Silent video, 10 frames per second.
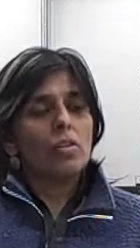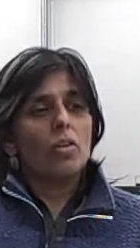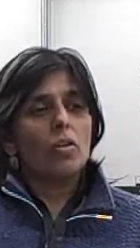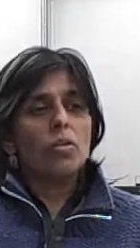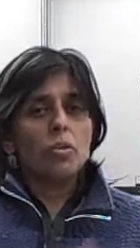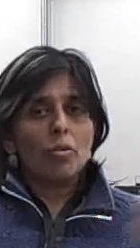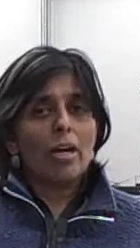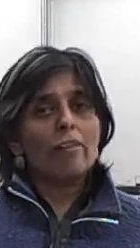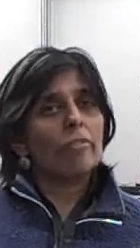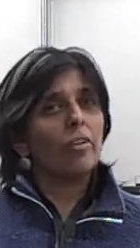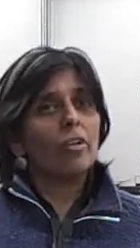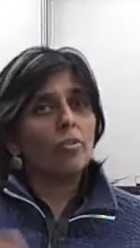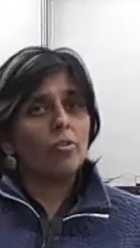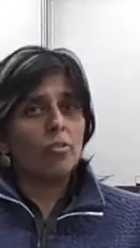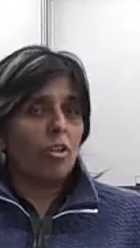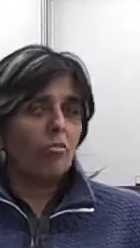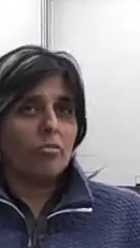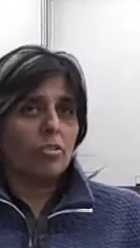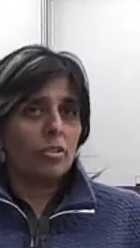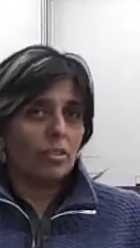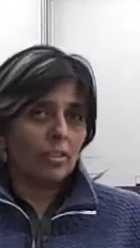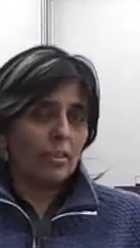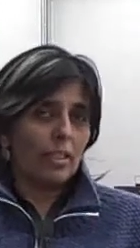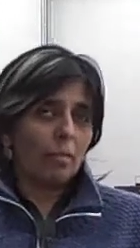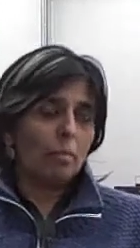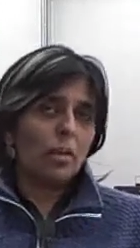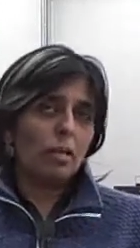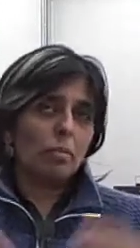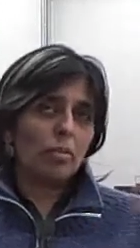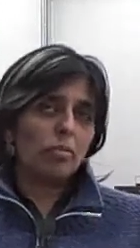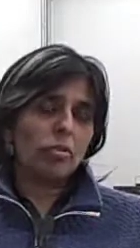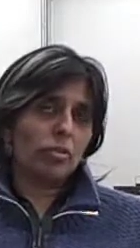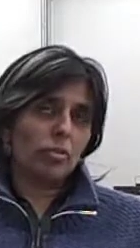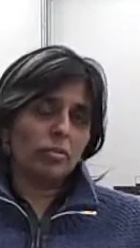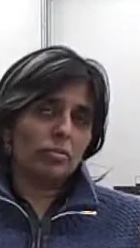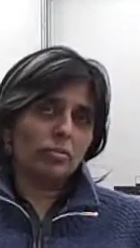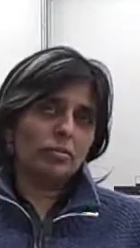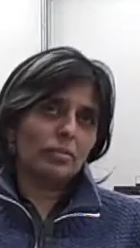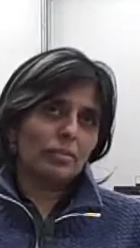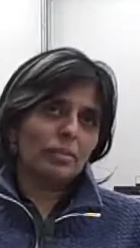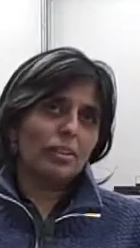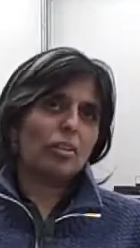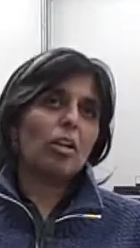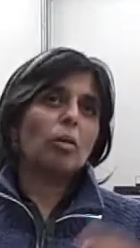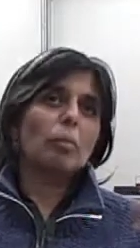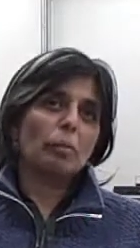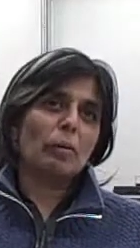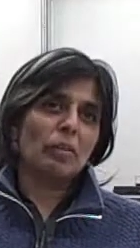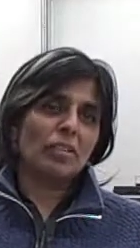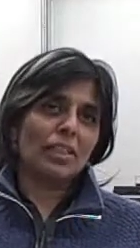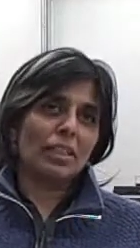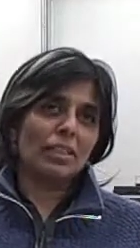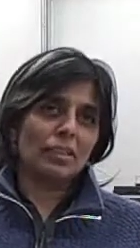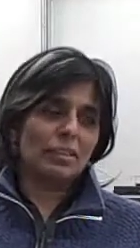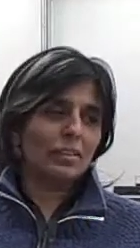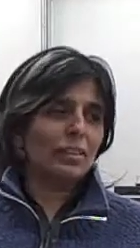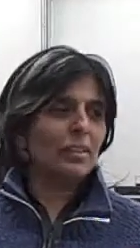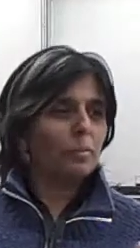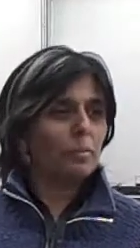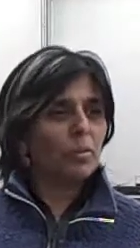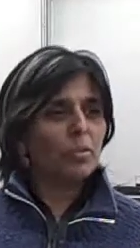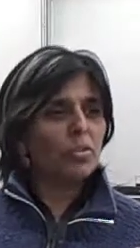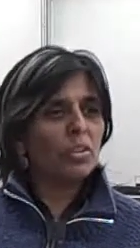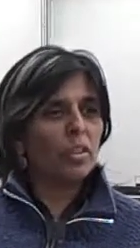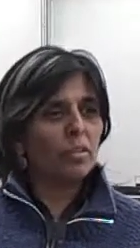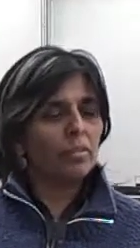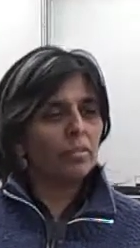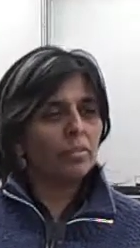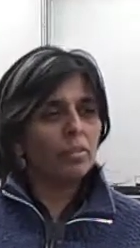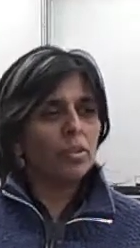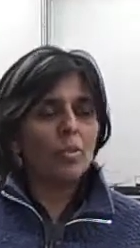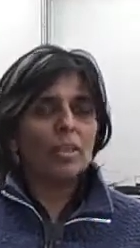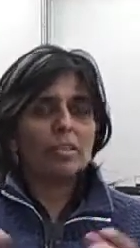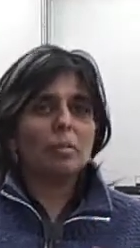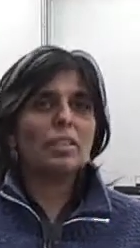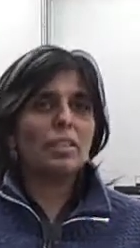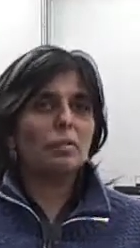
those who have and those who don't can apply both to the global politics, but also to our domestic